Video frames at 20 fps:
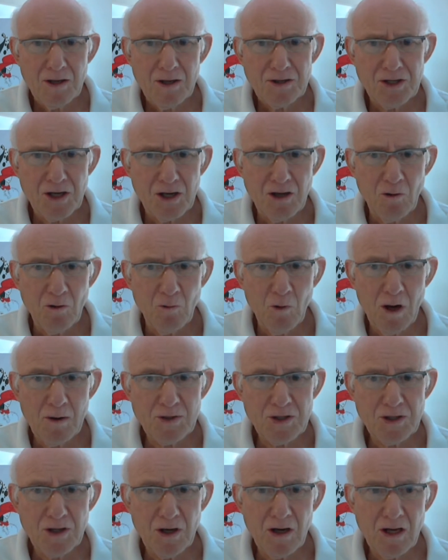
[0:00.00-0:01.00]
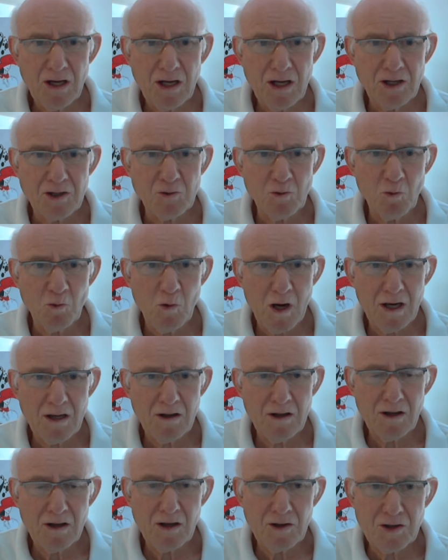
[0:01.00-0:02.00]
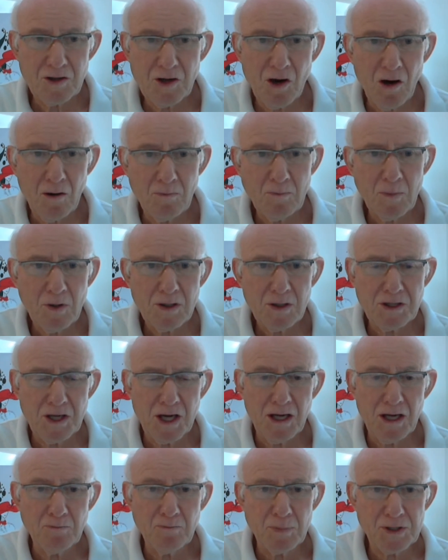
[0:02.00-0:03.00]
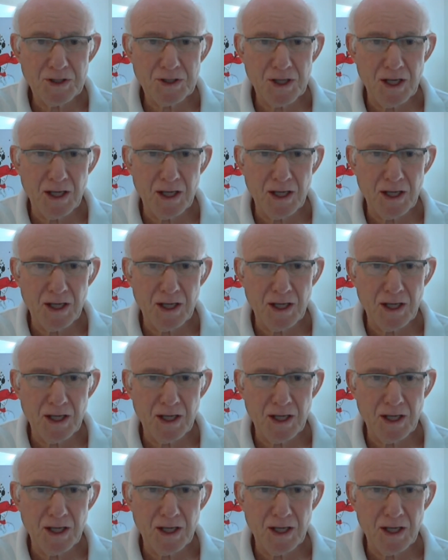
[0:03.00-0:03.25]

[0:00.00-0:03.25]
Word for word: so your website is one of the top 10%.